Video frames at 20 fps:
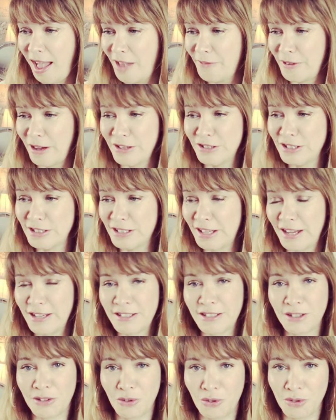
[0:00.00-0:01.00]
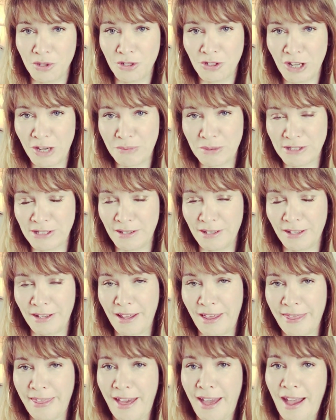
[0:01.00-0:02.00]
if I was just going to the corner shop or something
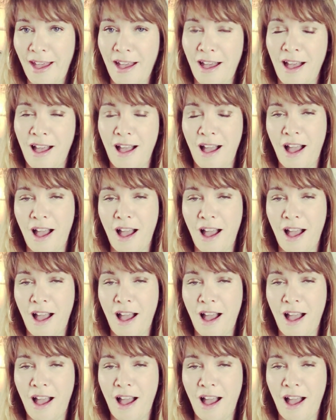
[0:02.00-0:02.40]
like that.